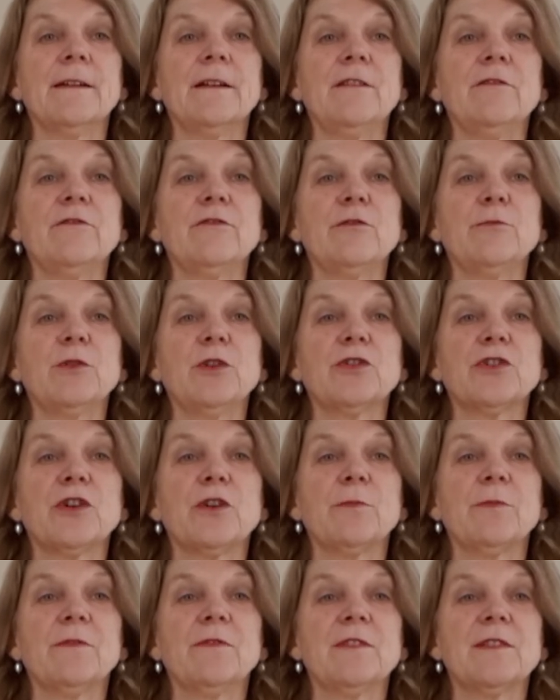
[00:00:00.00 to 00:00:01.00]
and from your
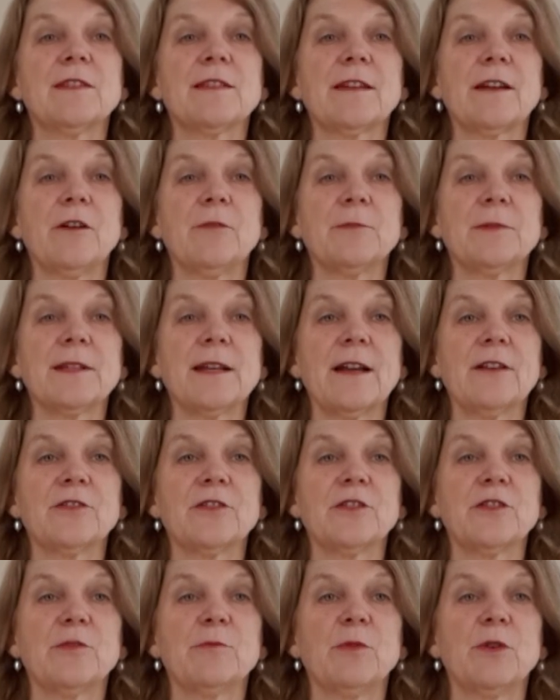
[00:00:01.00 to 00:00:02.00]
top of your scalp down
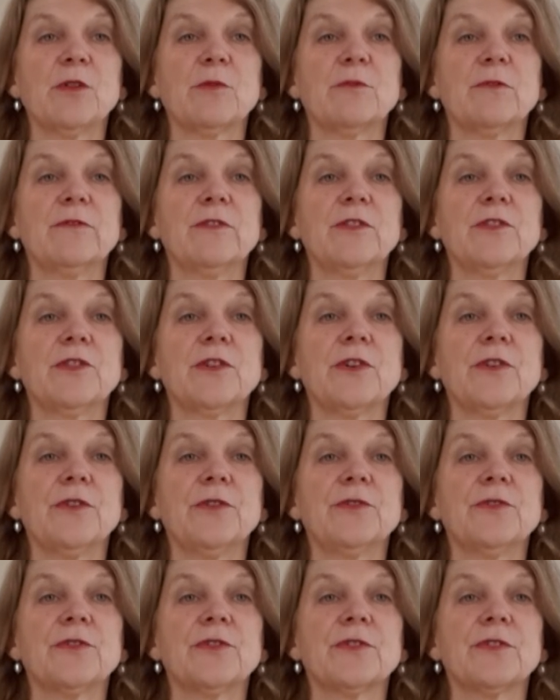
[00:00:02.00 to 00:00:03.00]
to the bottom of your
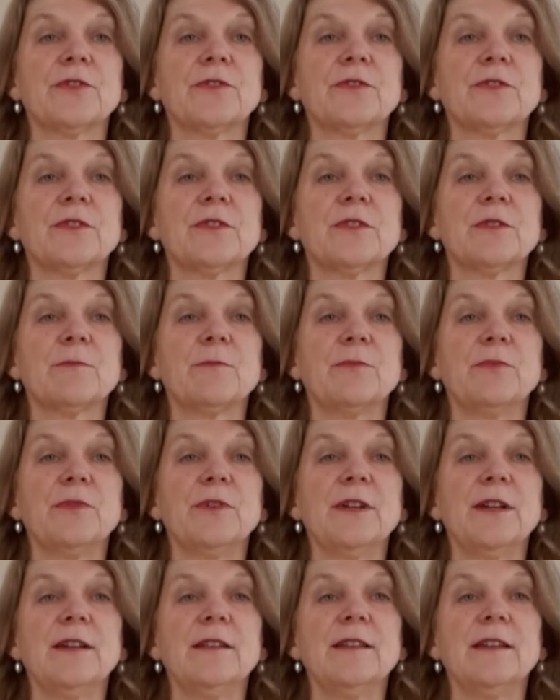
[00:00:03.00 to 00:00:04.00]
toes. Just
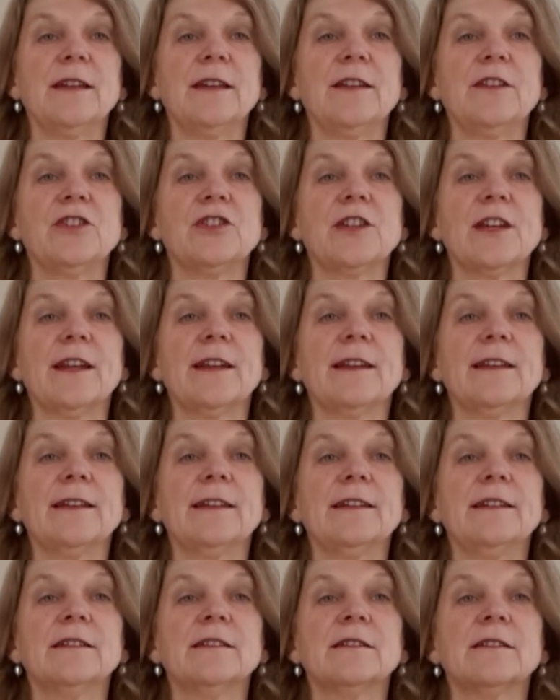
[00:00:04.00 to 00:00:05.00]
breathing in
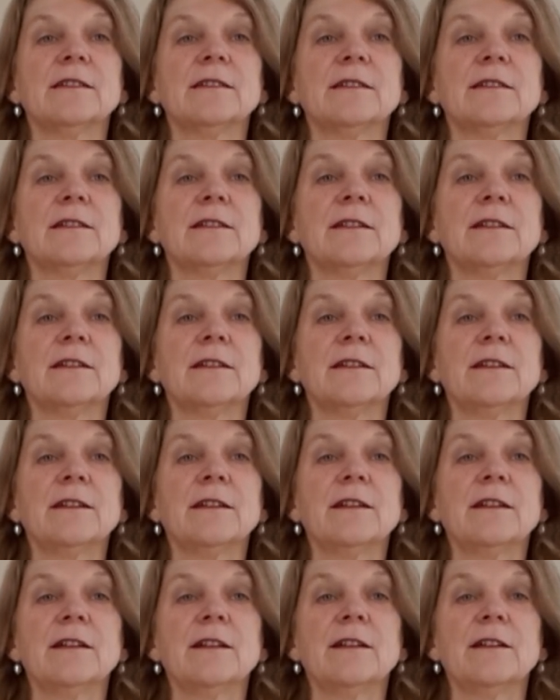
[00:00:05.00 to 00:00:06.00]
gently,
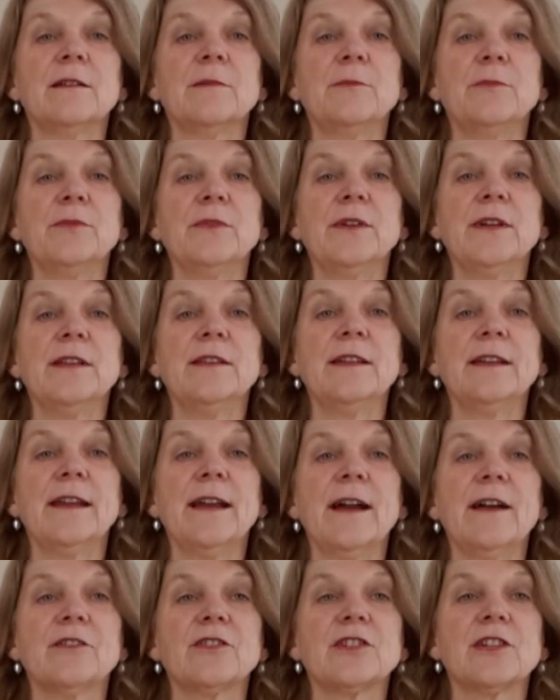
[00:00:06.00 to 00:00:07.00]
breathing
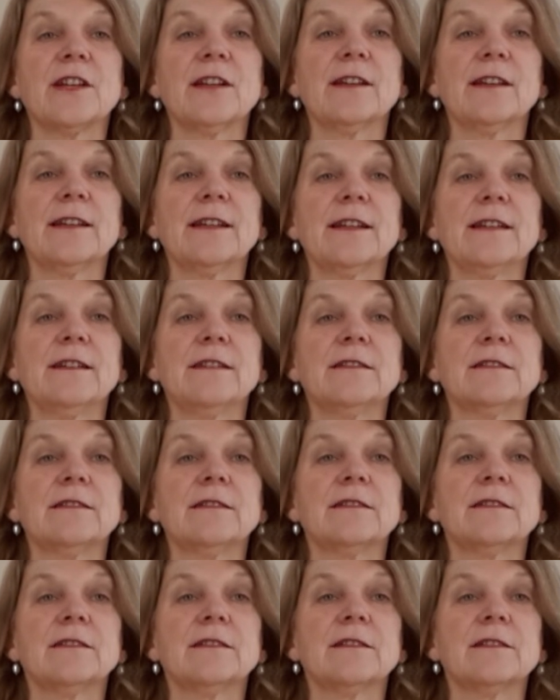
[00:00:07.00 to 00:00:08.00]
out gently.
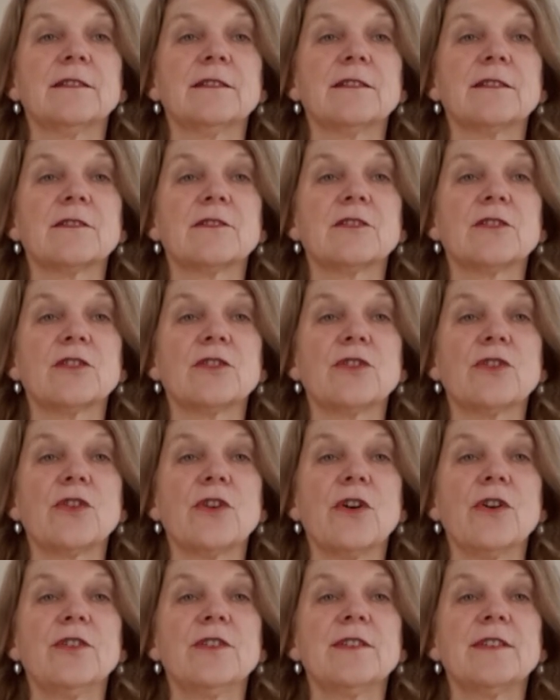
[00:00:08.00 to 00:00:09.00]
Just
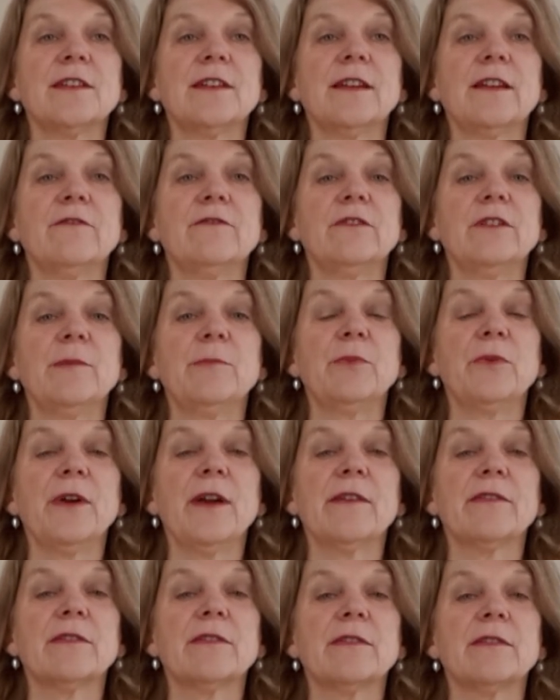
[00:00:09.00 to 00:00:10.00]
noticing every
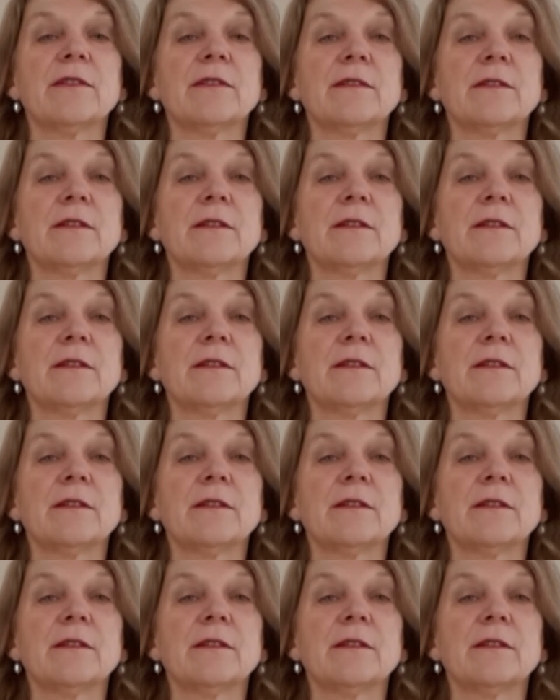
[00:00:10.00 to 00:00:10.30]
breath